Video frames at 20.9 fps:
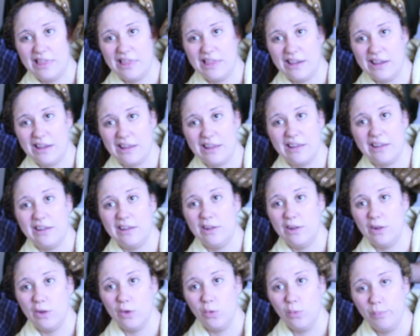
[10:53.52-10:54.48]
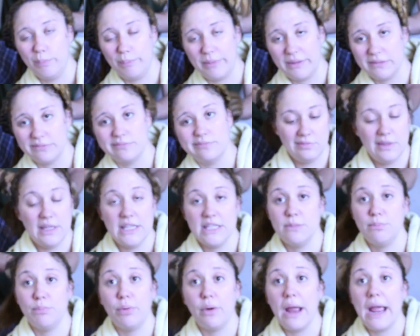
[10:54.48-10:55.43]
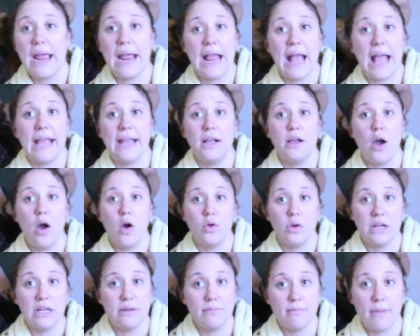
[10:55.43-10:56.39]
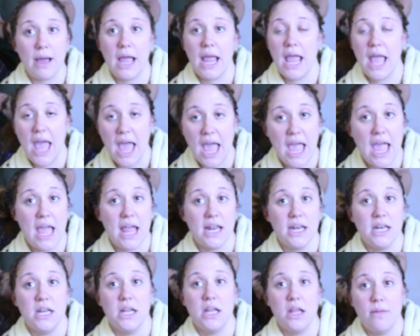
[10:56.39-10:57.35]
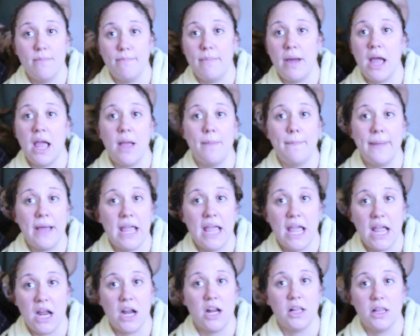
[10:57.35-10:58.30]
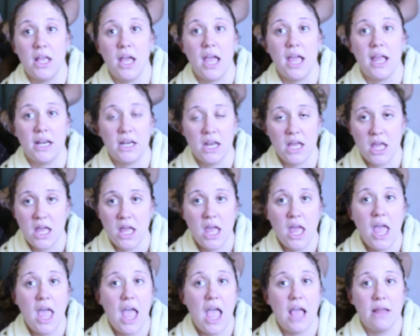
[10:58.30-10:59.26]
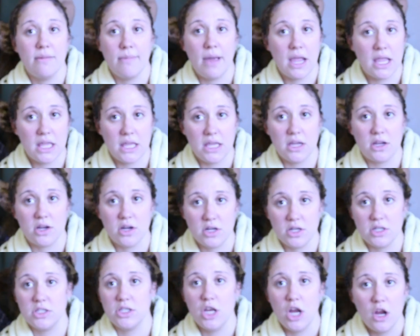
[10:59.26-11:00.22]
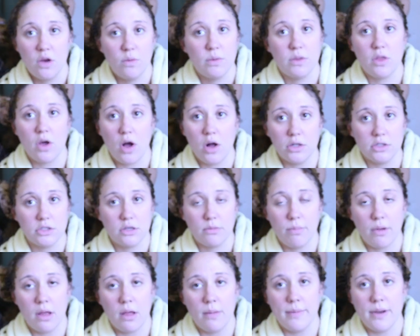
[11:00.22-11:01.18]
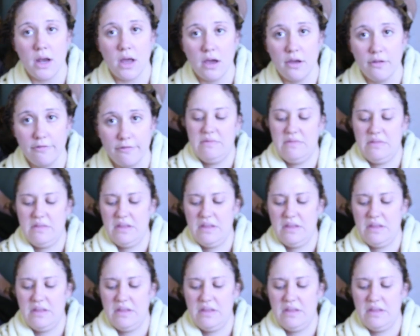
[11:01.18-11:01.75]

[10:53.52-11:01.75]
Thick gloop. Let's pray I coated my head, my hairline, and my ears with Ultra Balm enough.